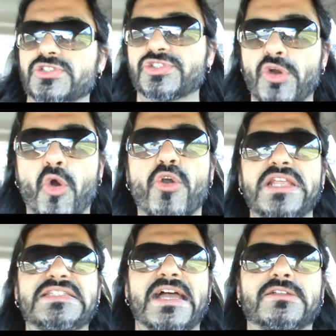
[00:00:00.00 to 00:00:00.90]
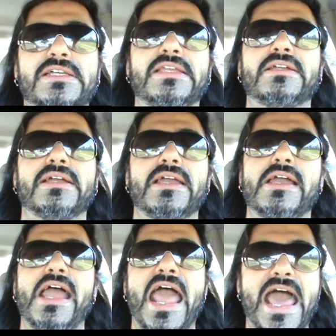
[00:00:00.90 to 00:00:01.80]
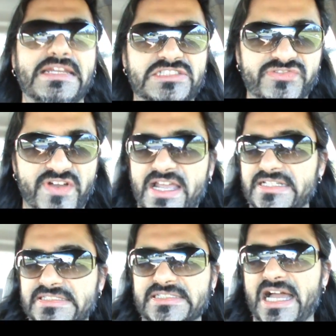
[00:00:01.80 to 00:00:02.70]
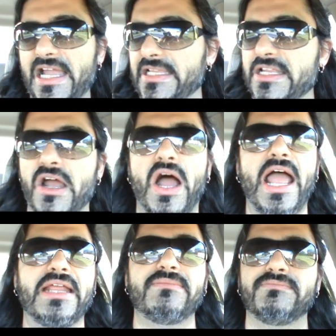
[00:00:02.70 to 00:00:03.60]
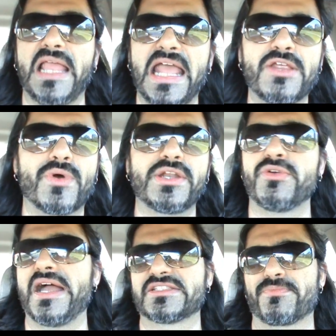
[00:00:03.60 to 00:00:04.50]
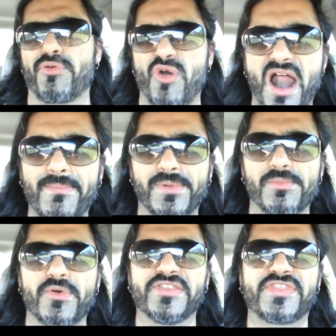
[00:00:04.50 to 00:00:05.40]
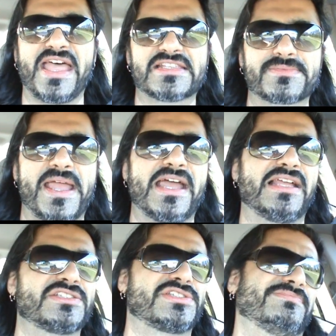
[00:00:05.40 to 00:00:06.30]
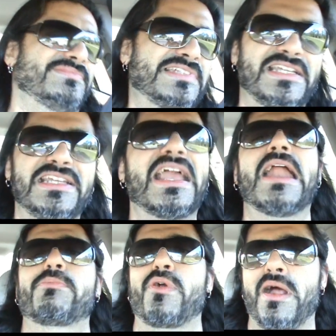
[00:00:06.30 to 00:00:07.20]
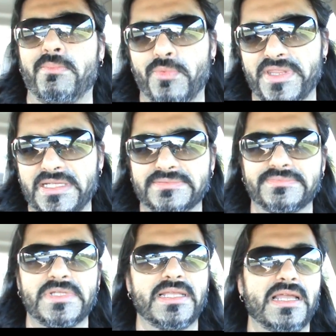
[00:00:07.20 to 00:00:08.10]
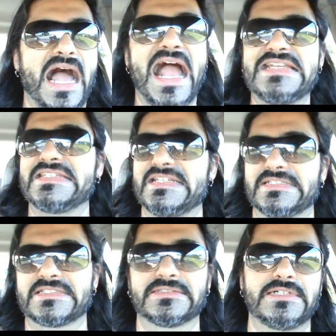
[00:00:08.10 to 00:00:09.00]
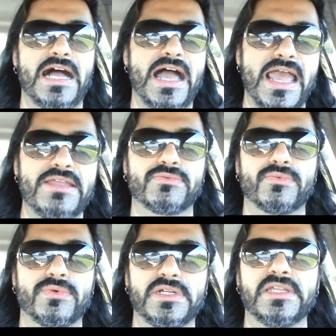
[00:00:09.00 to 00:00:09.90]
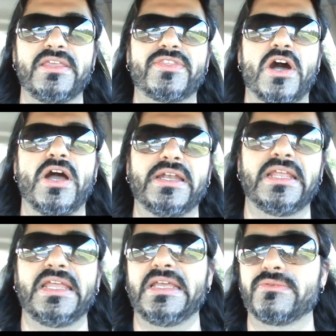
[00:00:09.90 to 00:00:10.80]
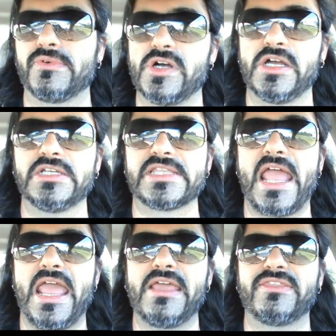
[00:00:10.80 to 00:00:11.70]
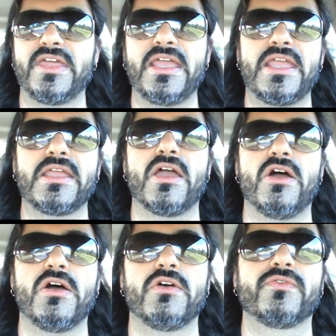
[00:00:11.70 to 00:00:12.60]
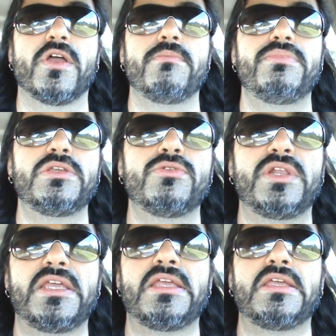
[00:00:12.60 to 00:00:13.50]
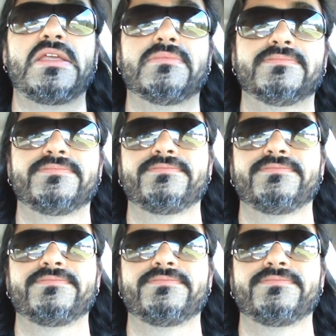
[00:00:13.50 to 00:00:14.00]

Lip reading: storytelling at its finest. Anyone who has a problem with this match, you got a problem with it. I didn't. I really thought it was a thing of beauty.